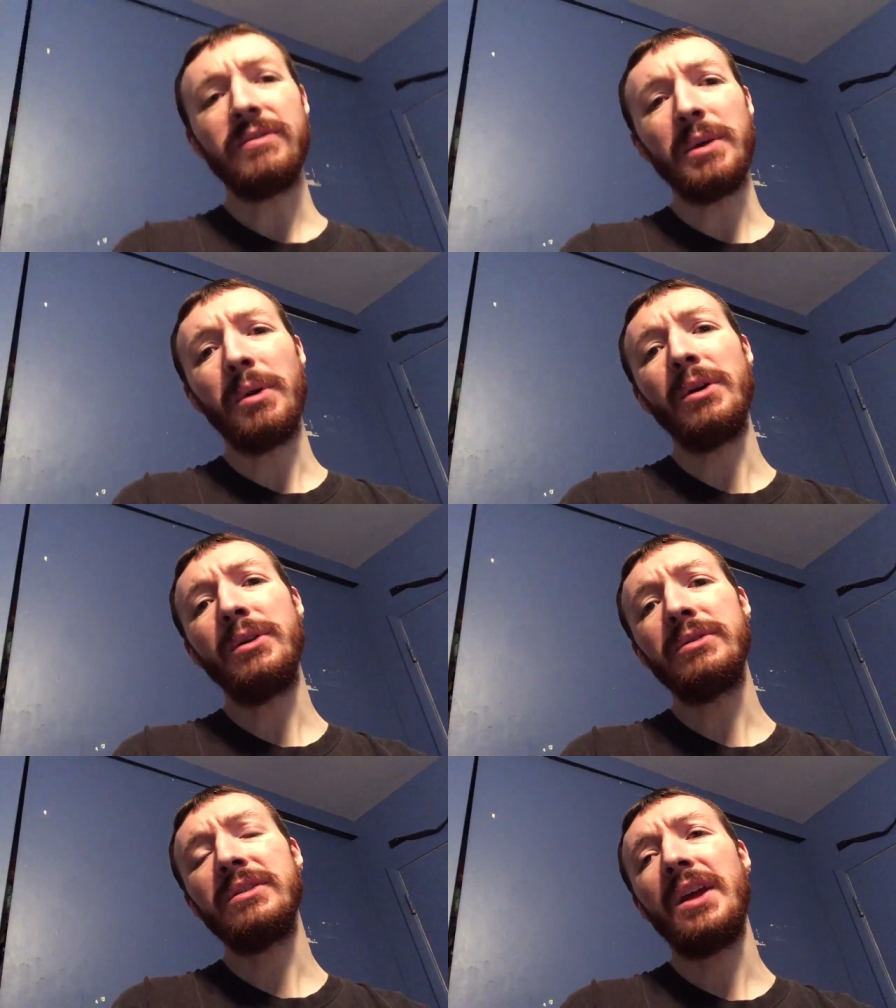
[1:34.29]
if they were
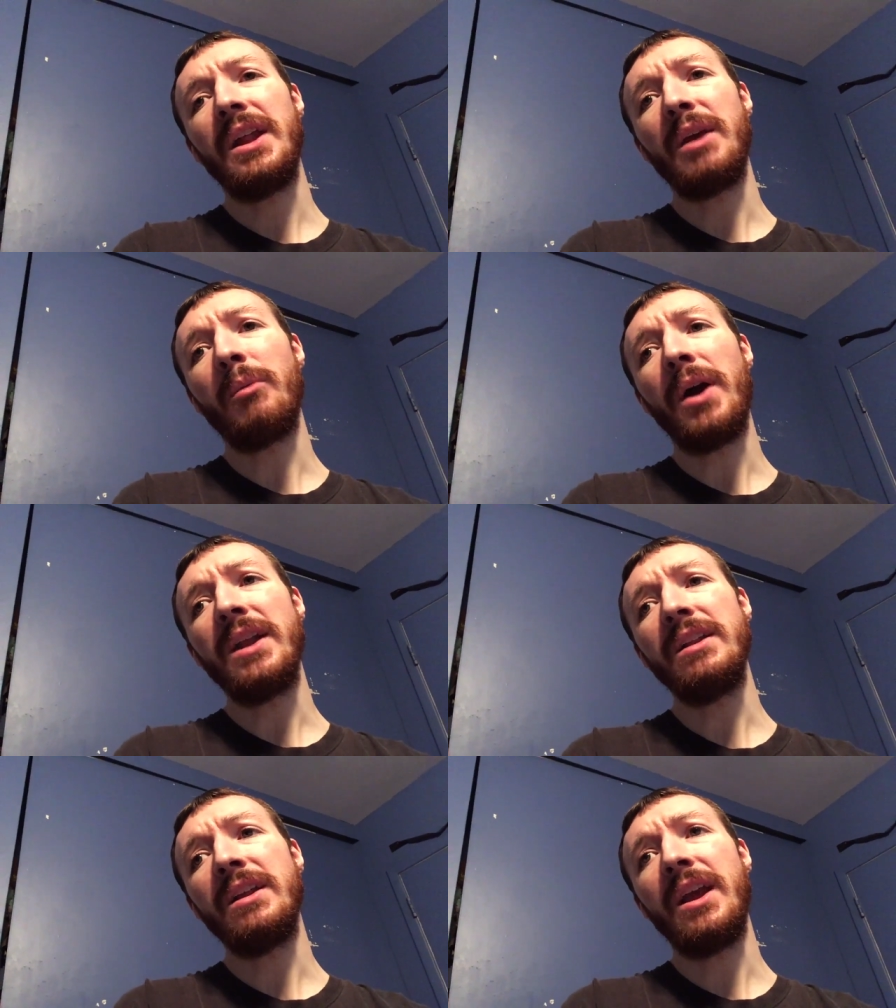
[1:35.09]
hallucinating, why
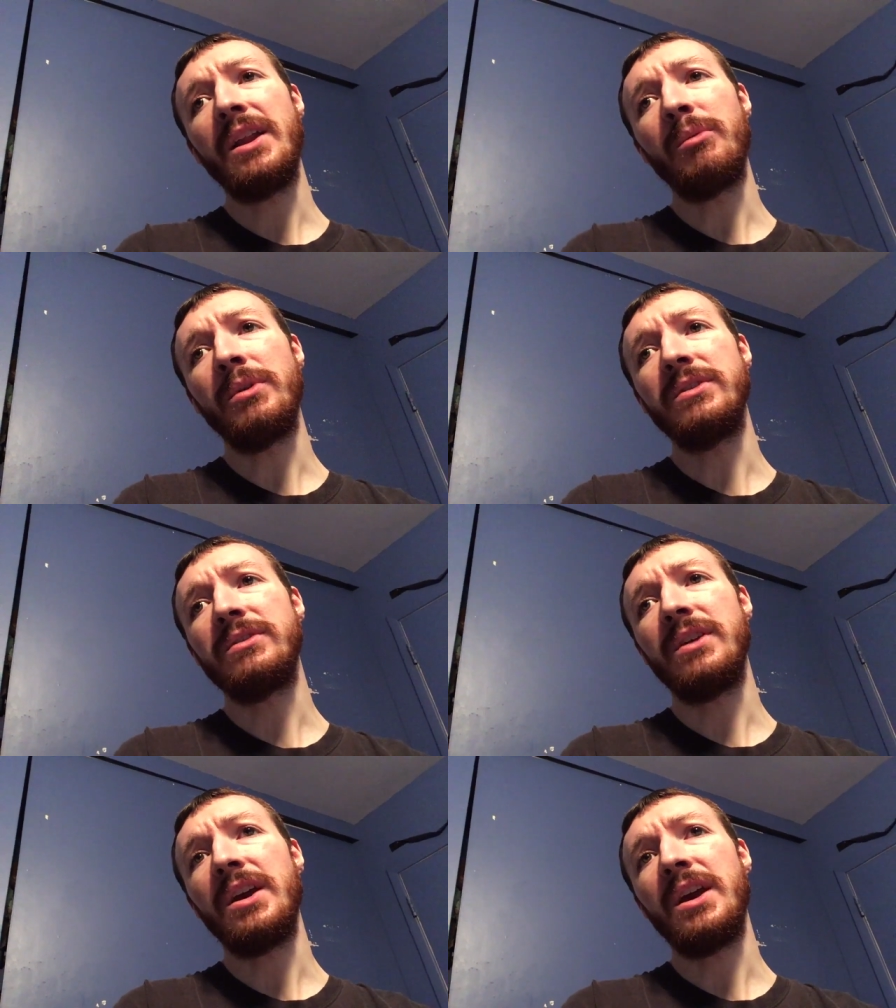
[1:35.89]
didn't anyone
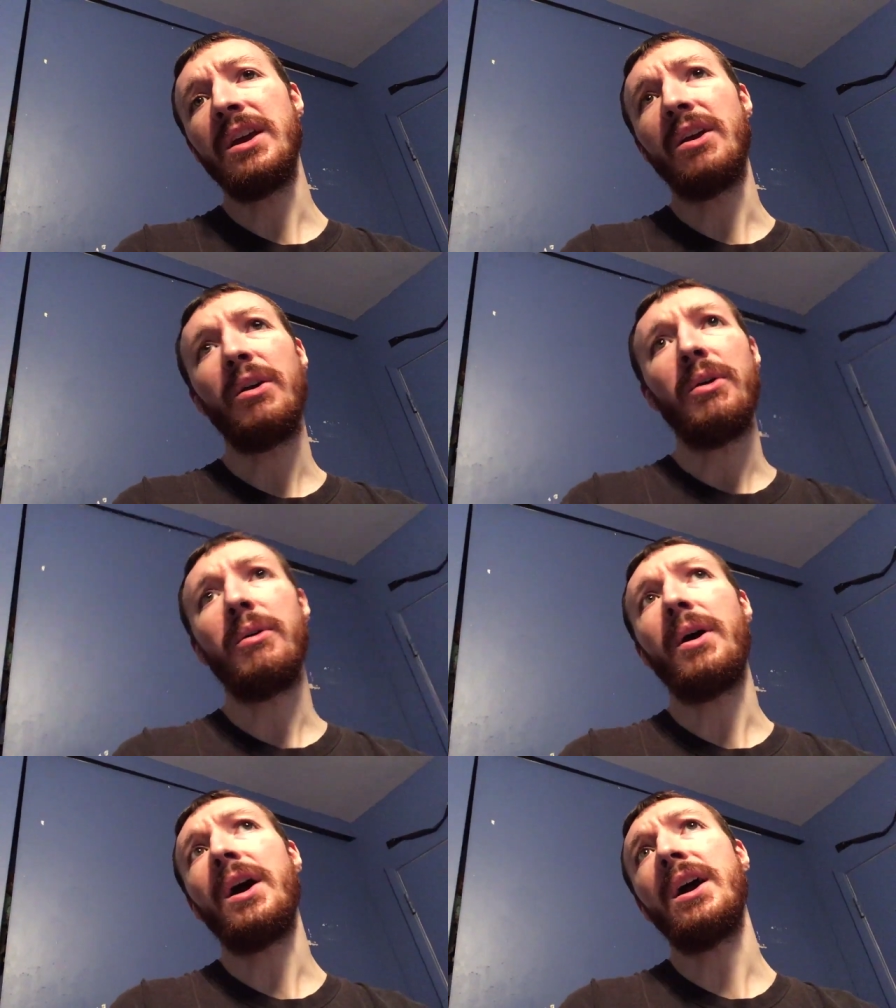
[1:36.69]
say,
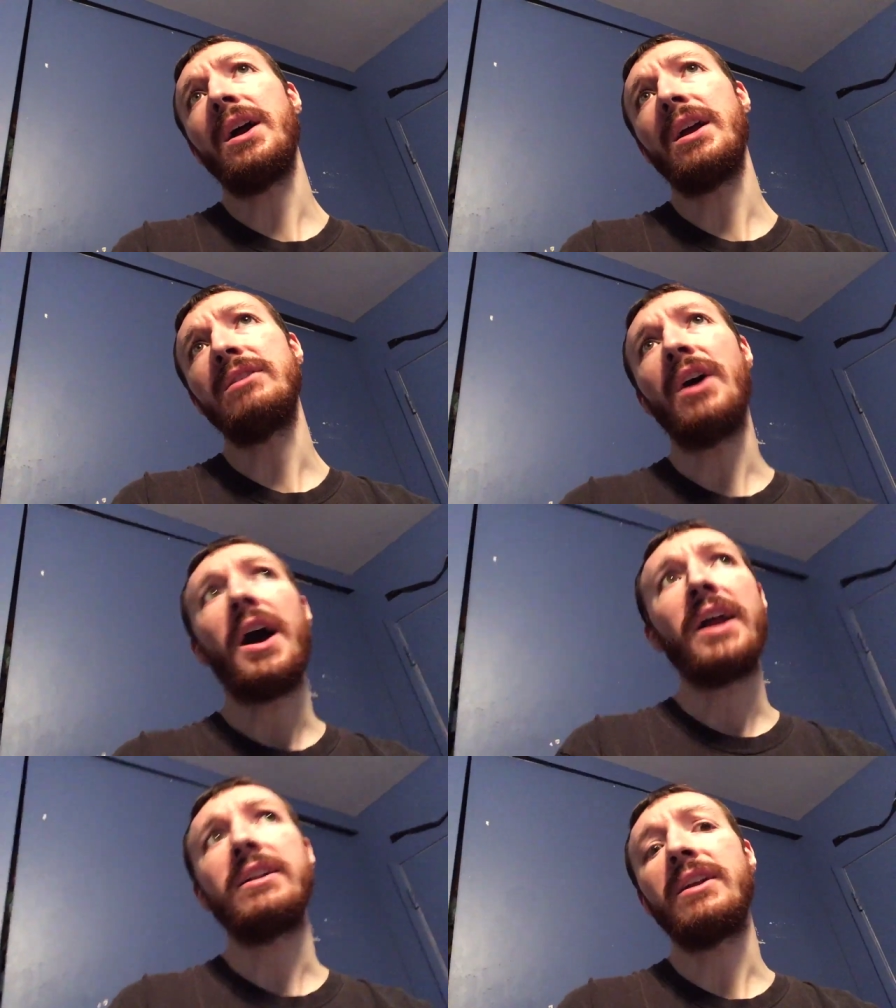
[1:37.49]
oh, I
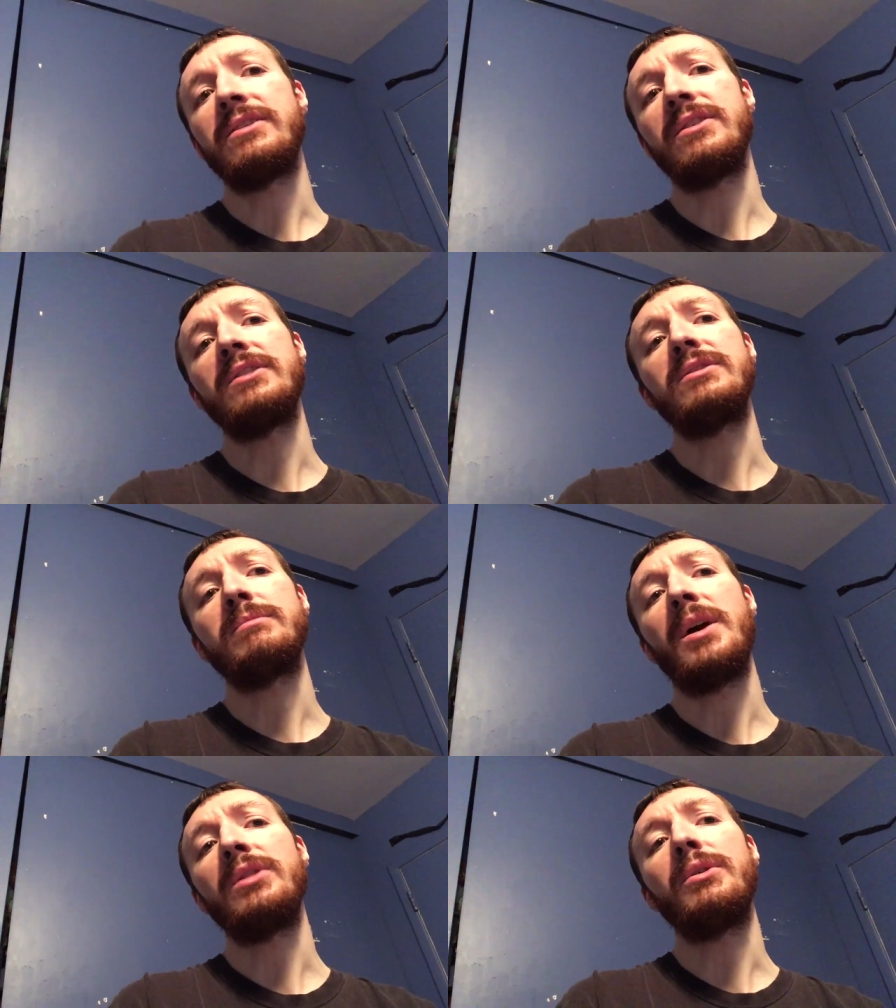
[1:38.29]
died and I saw
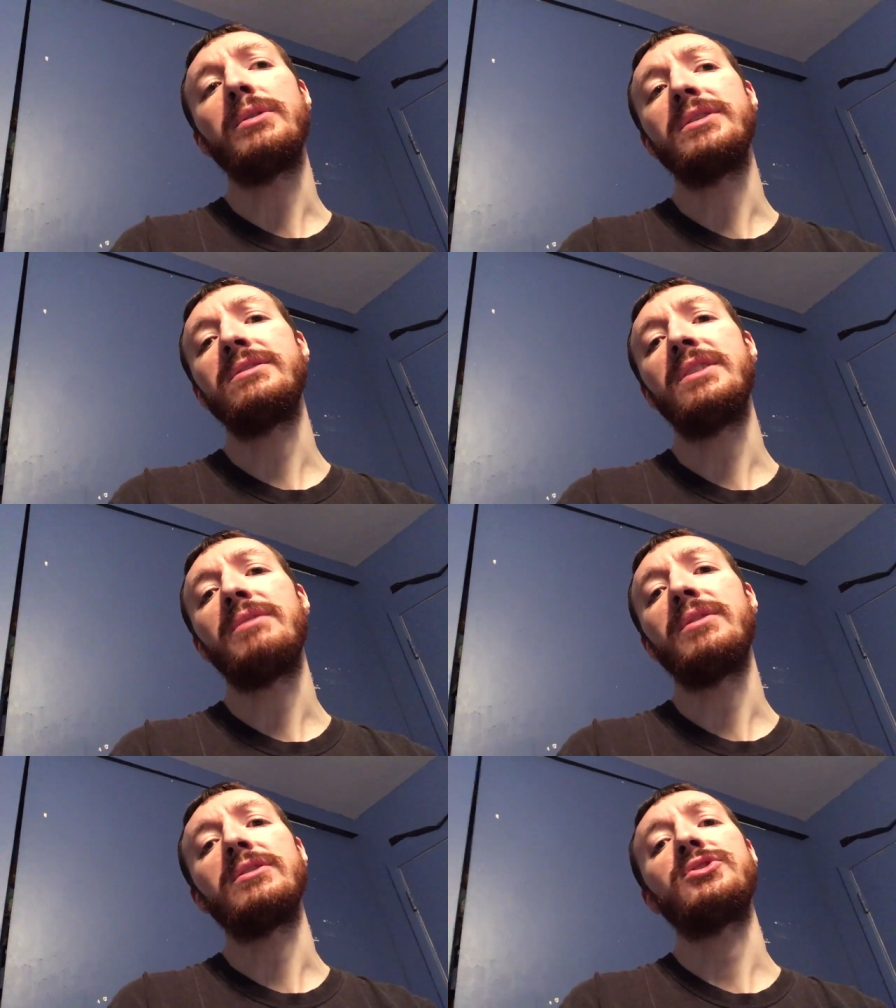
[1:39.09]
my Lord and
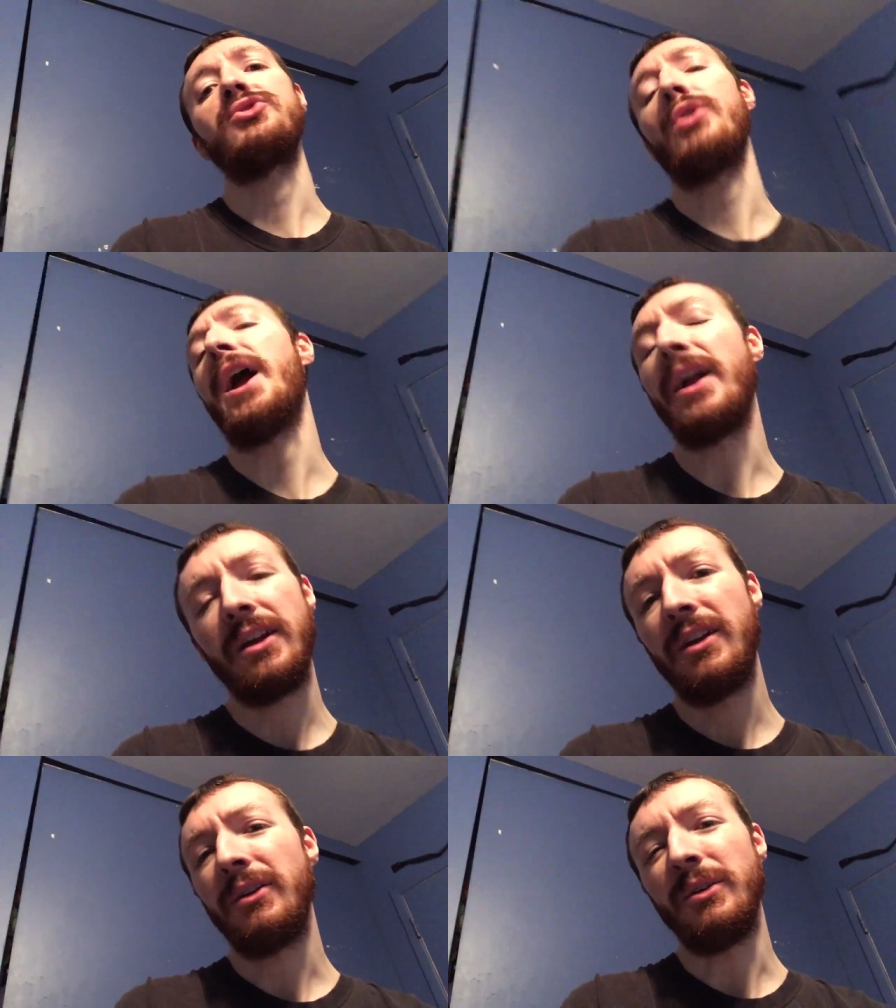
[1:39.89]
Savior
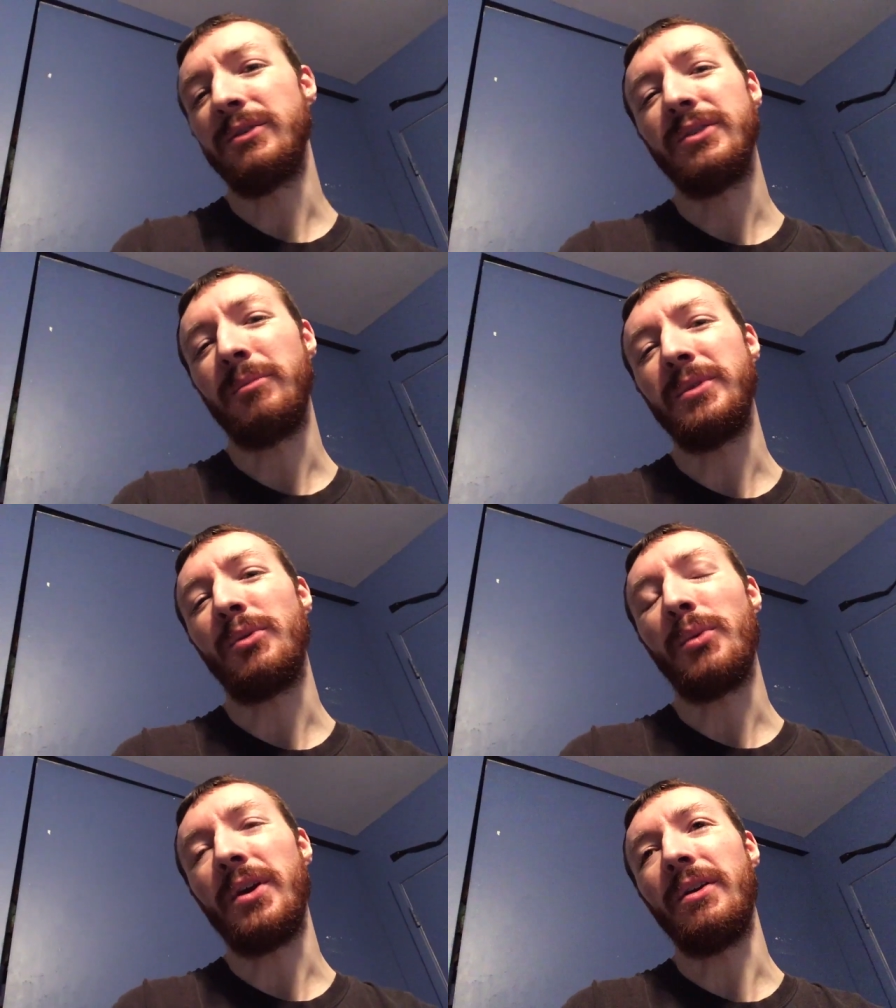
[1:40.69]
Shrek or
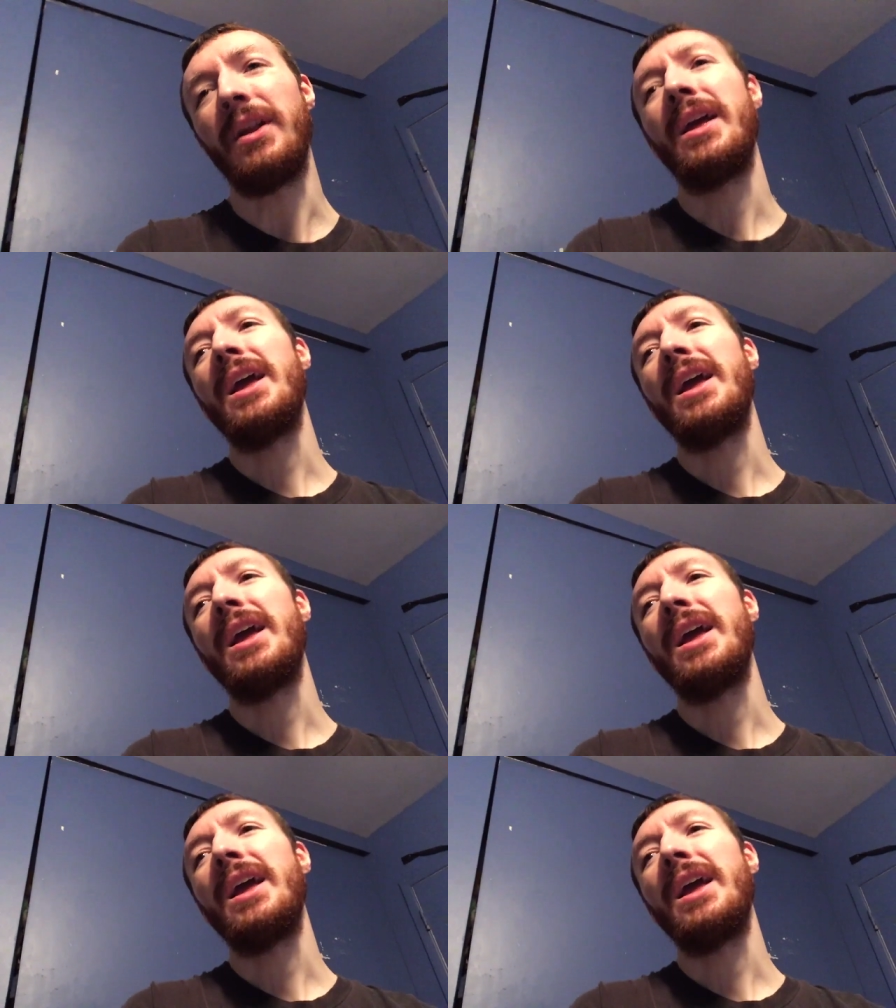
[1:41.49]
something weird?